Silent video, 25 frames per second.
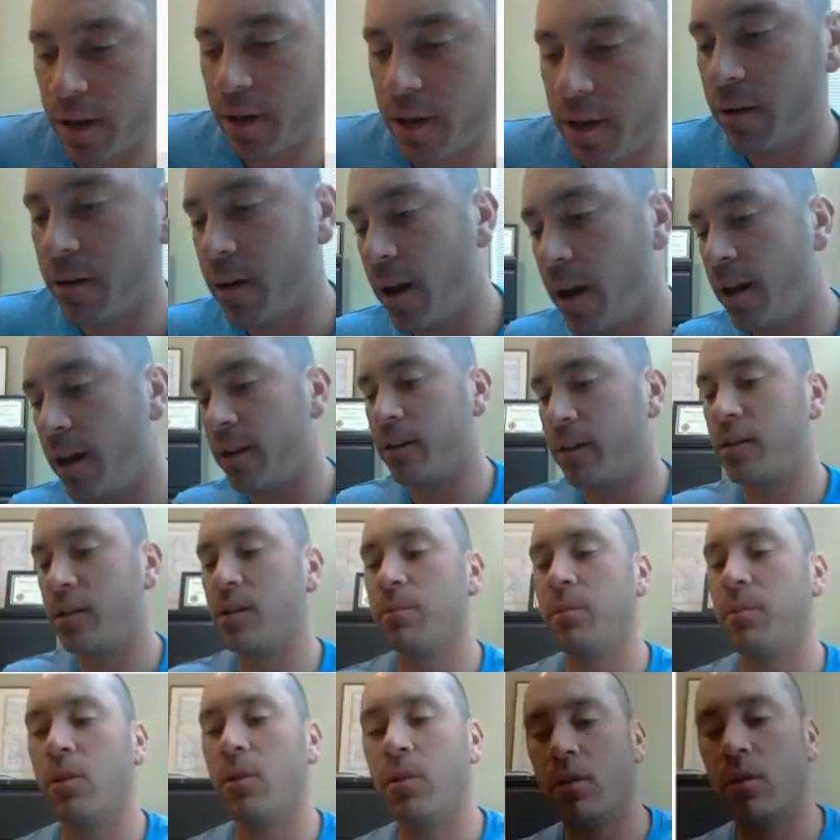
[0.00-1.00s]
Internet
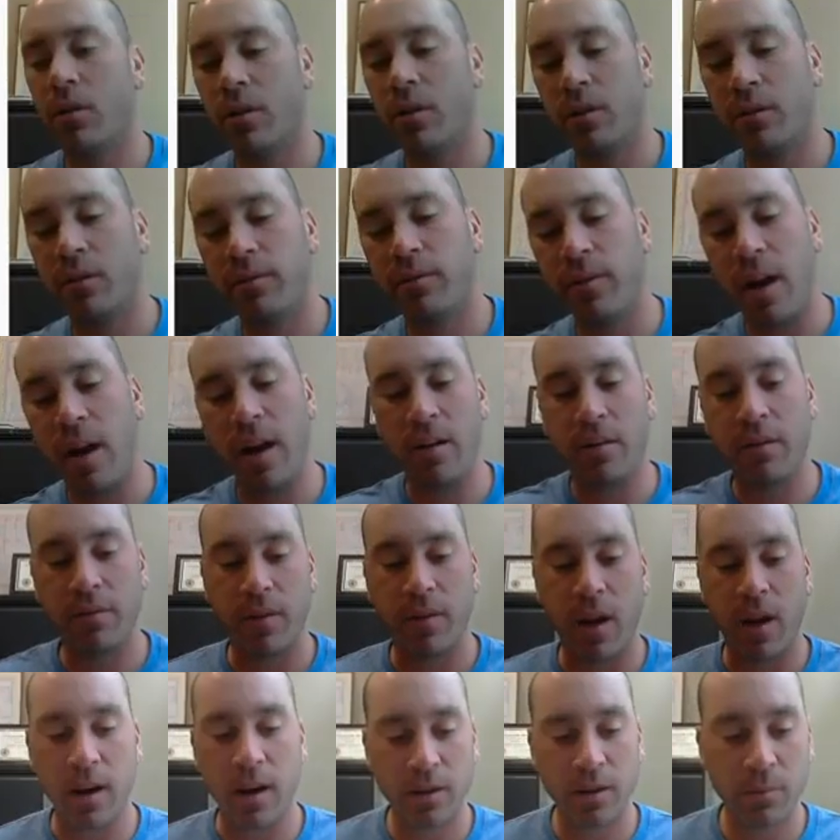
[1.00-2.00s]
Explorer or
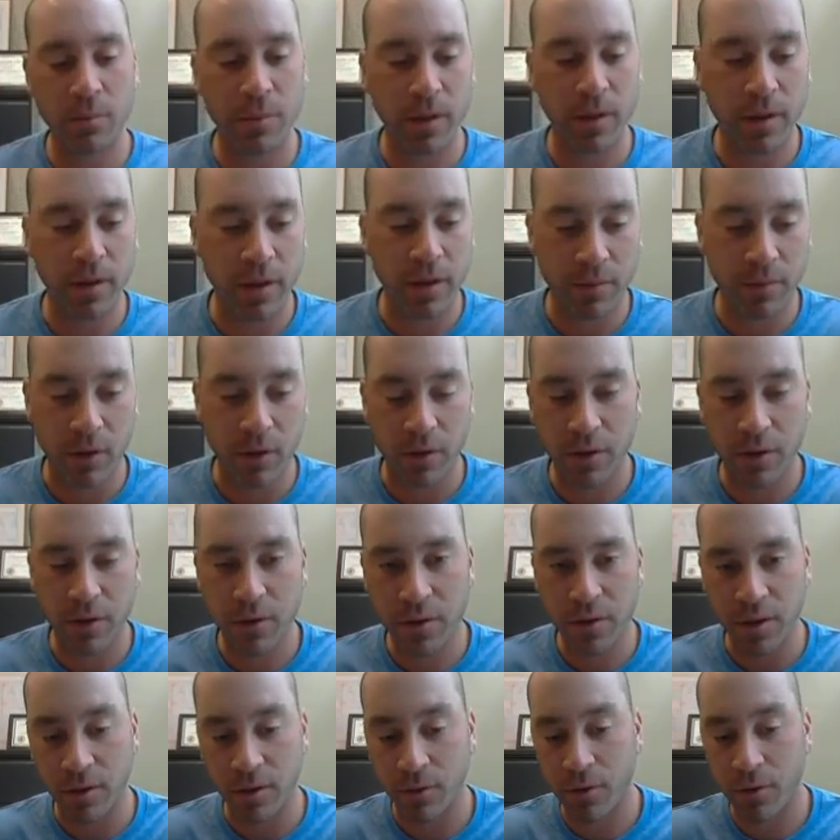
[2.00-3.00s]
Firefox, but if you're
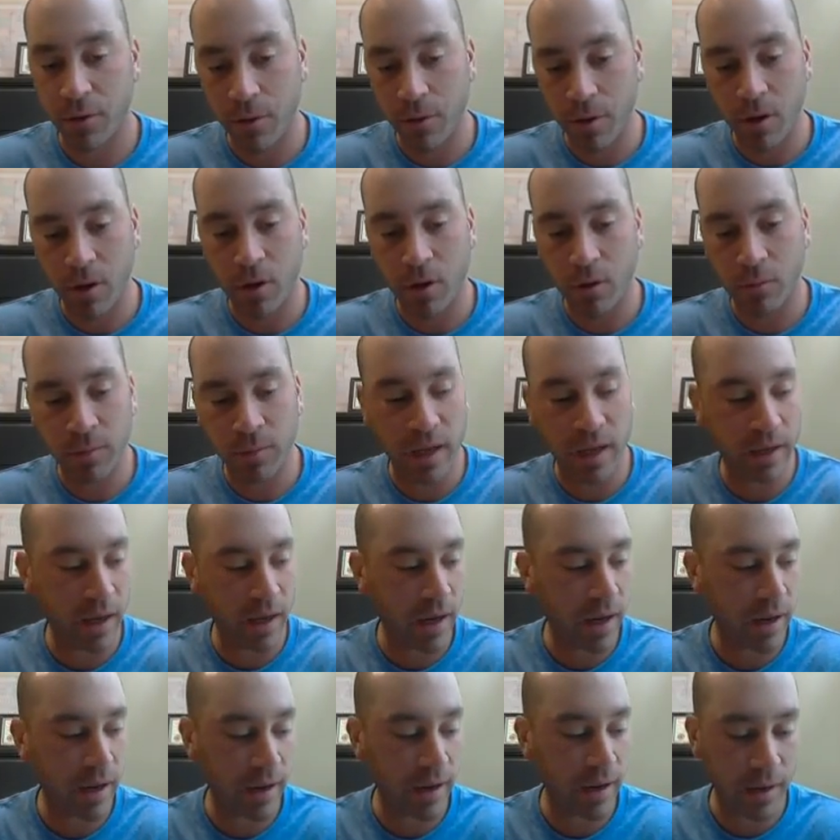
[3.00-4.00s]
using Chrome like
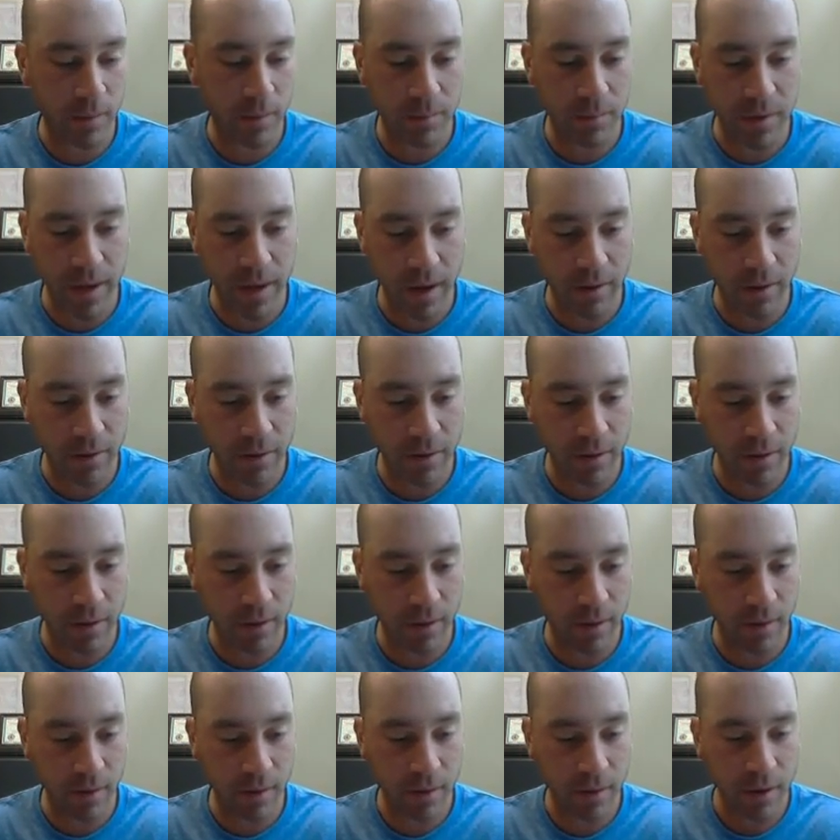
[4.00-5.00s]
I am, down
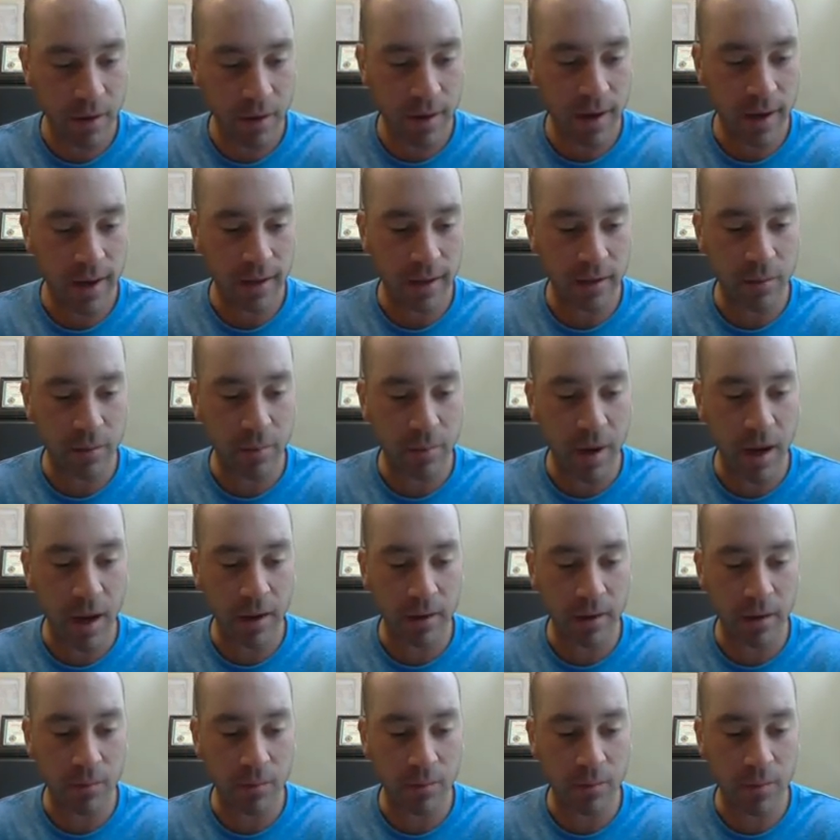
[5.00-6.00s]
here at the
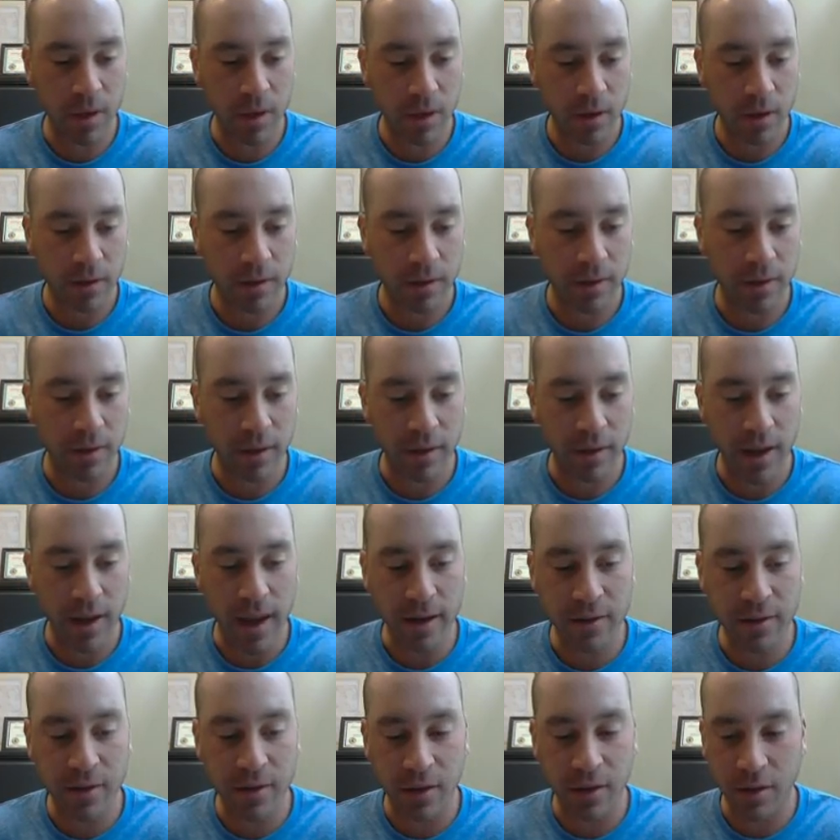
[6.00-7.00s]
bottom, the
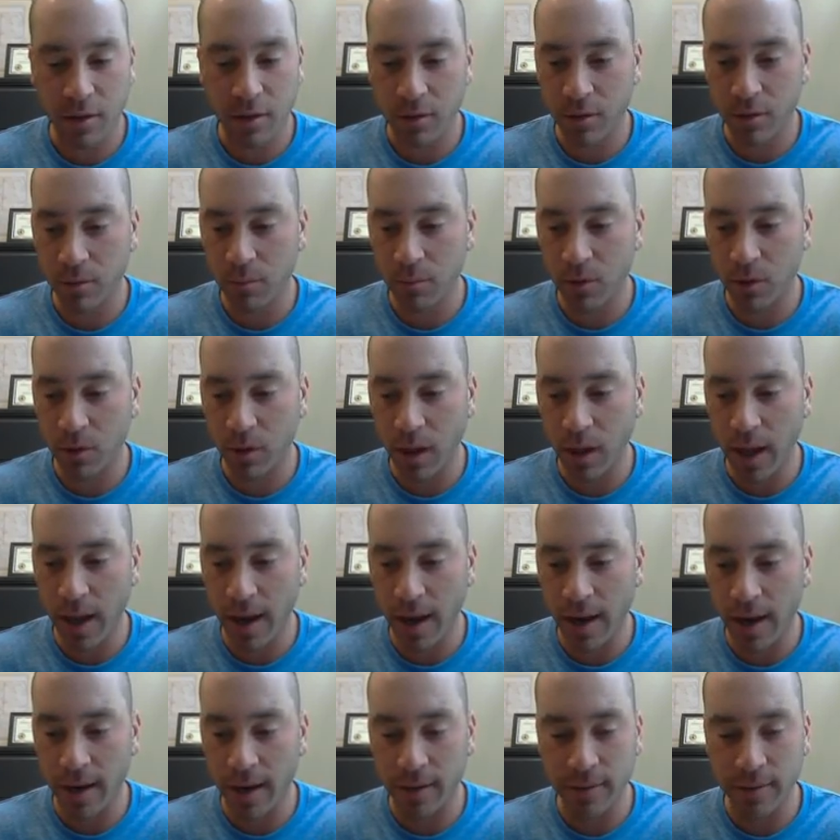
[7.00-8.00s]
executable
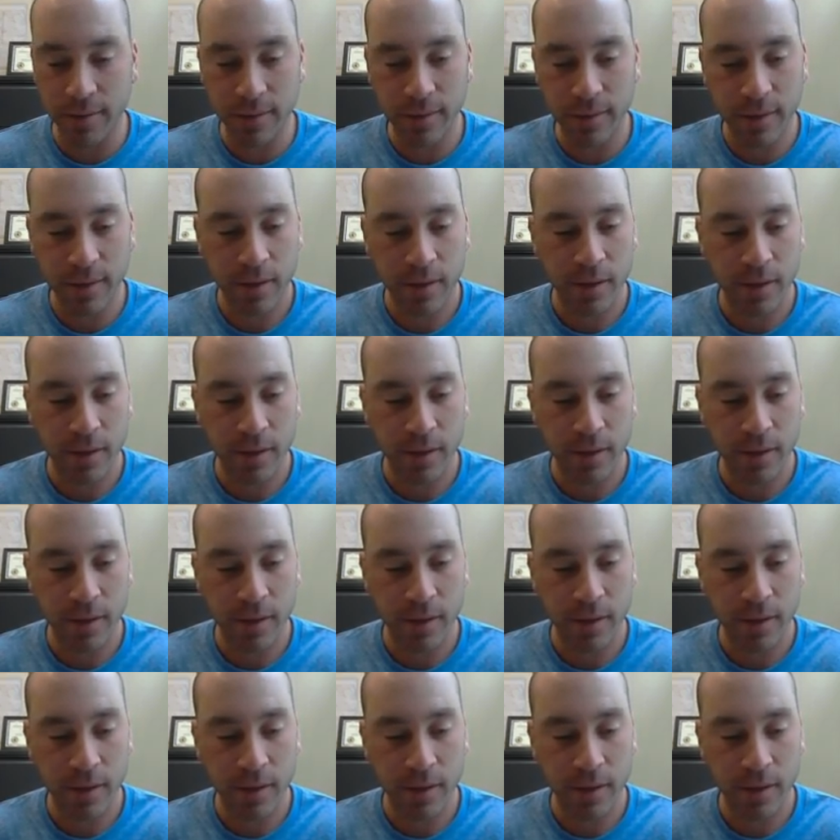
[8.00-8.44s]
has